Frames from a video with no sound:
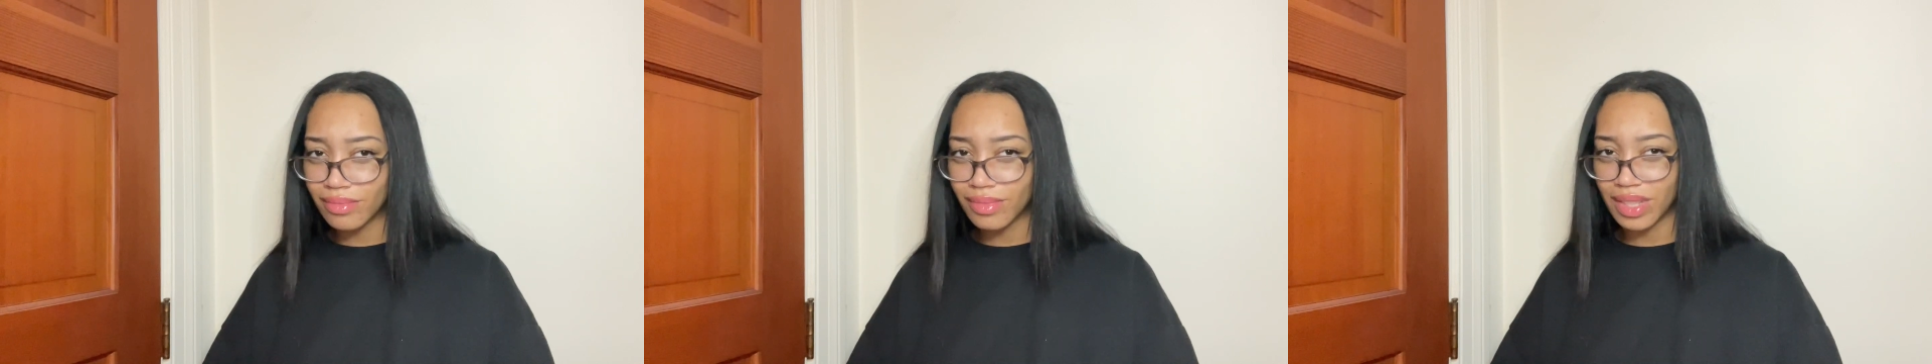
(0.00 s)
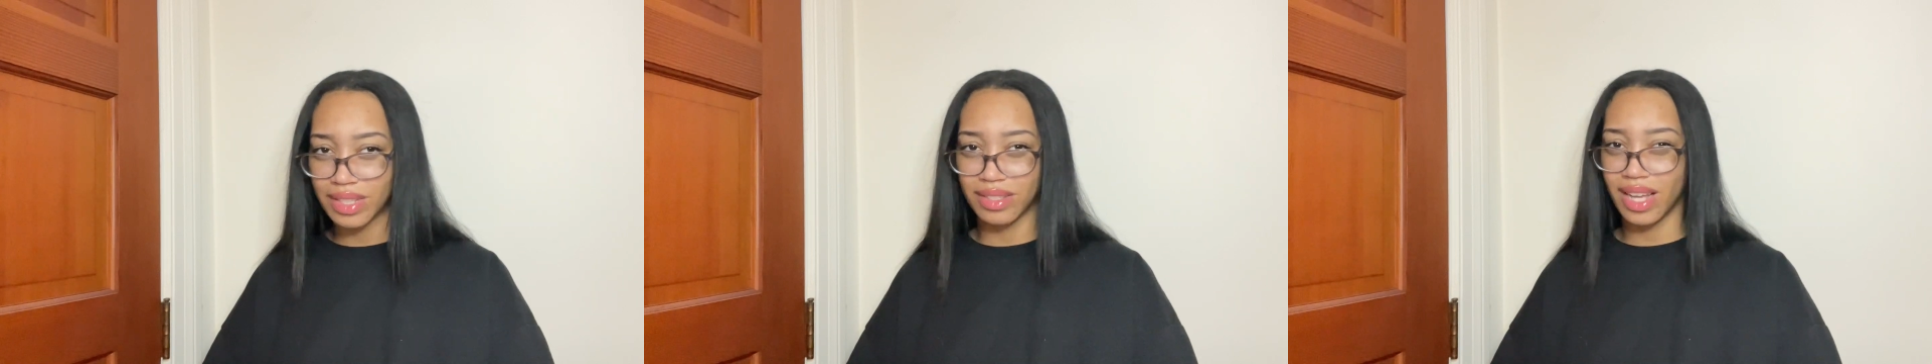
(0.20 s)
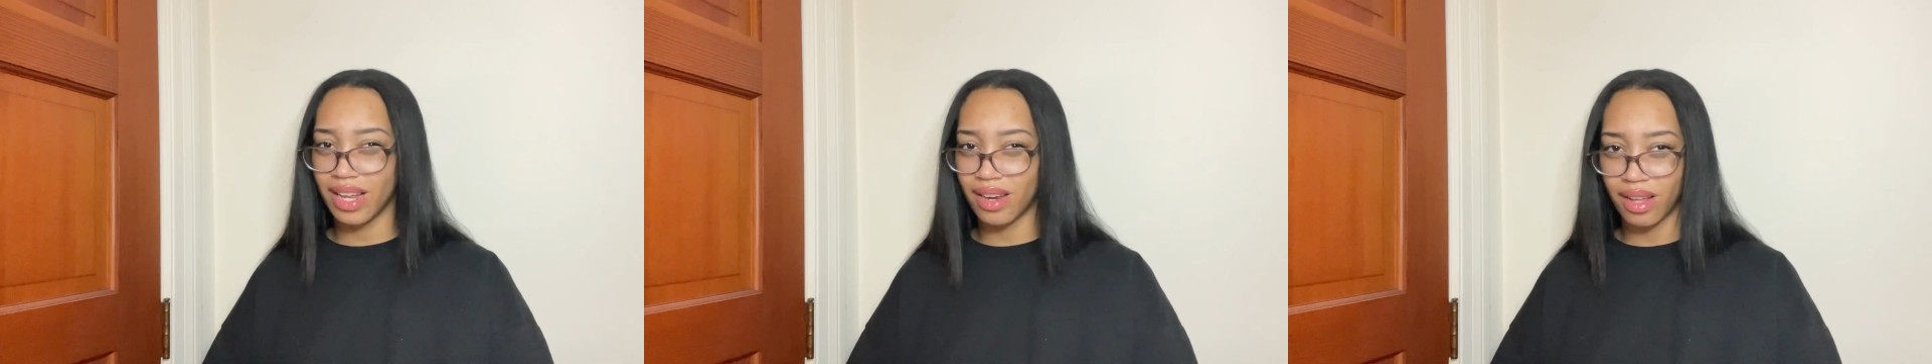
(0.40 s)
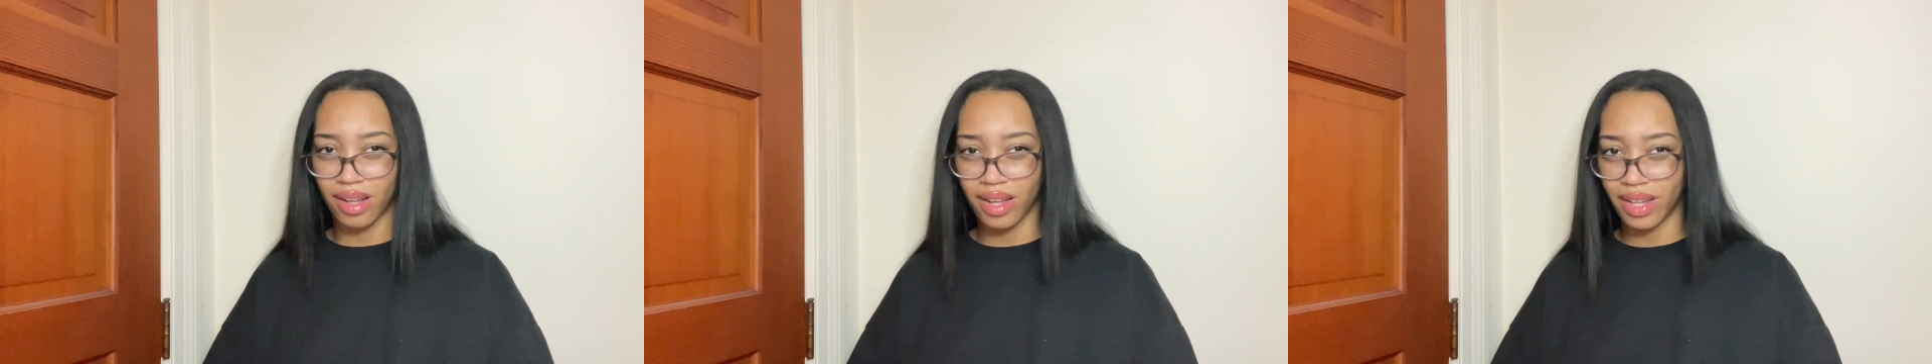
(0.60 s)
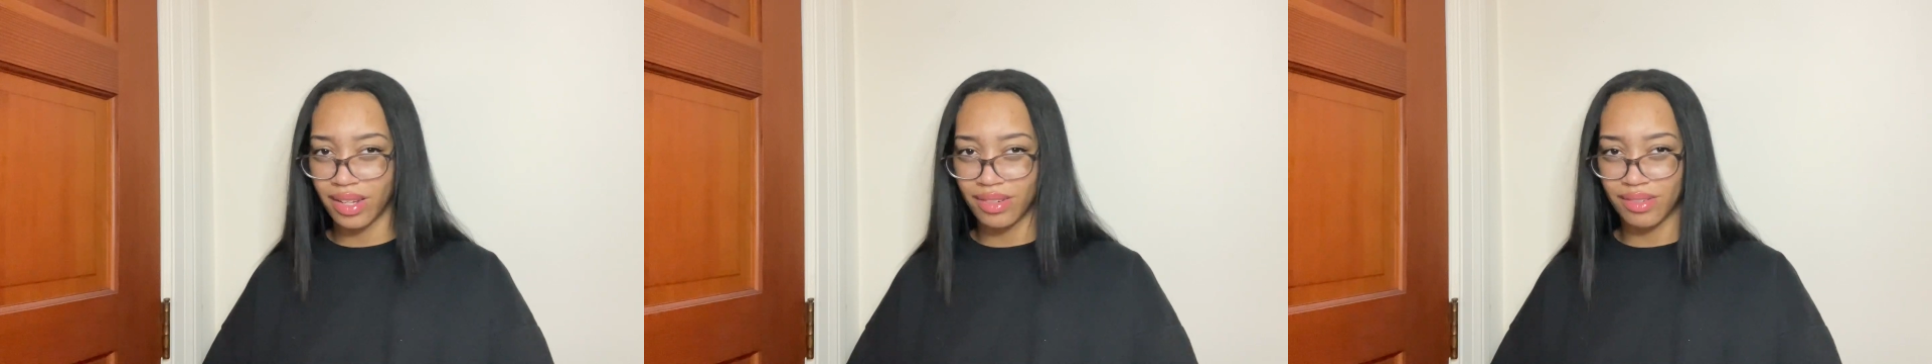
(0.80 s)
Is that
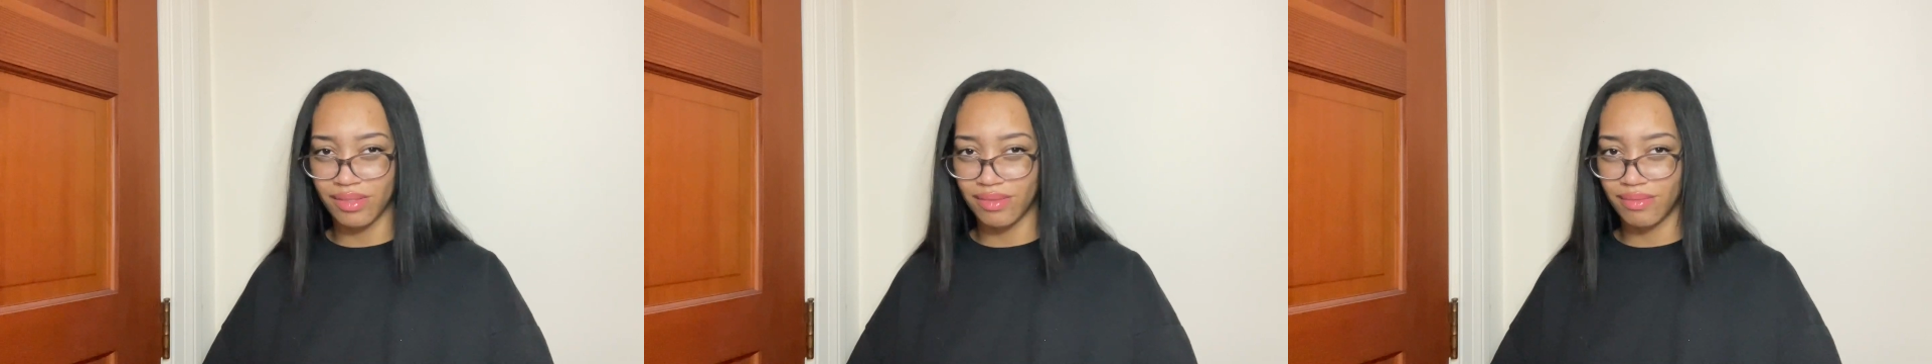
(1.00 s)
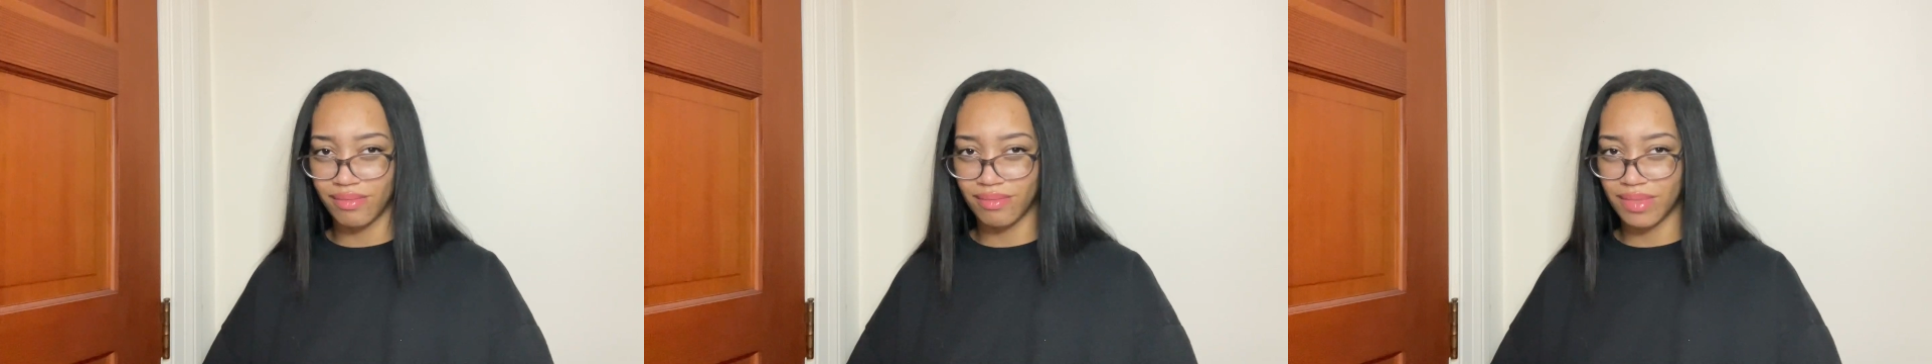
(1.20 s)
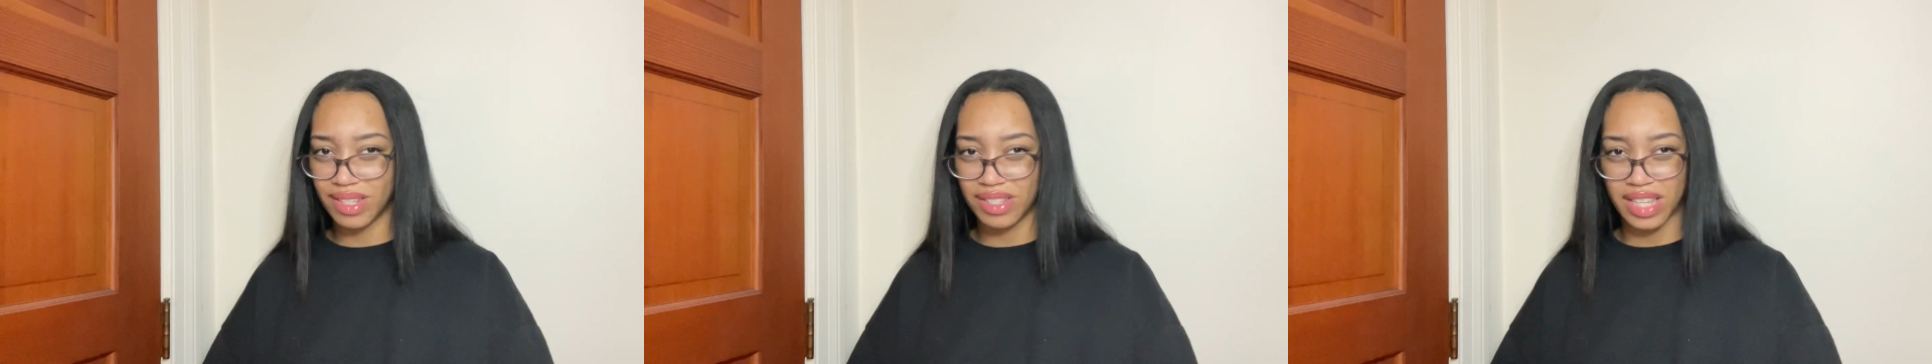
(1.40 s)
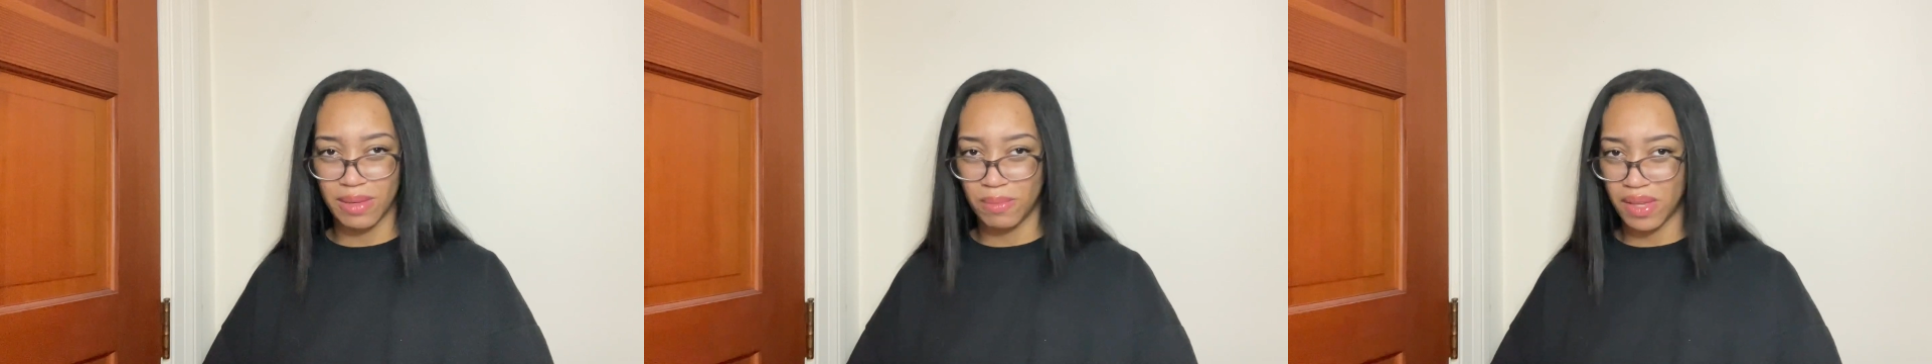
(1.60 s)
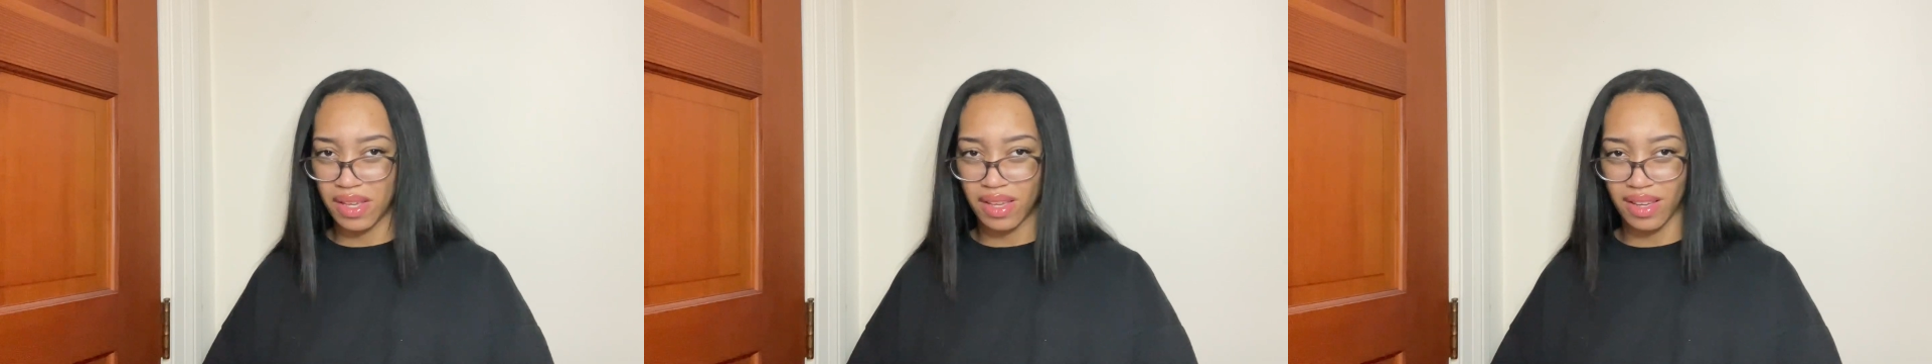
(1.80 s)
not
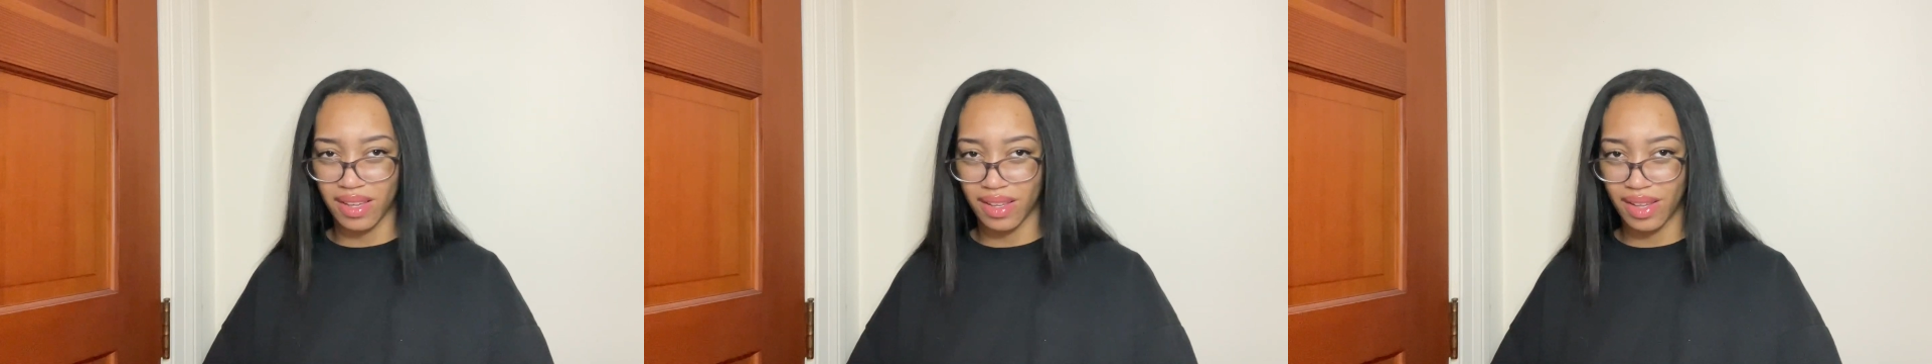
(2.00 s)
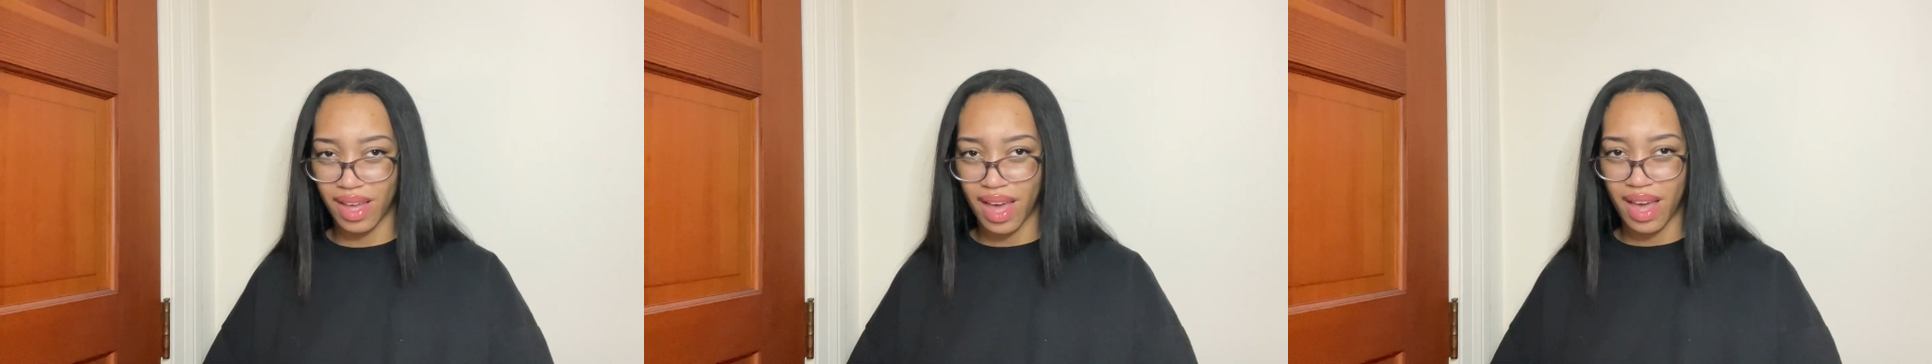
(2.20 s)
CP?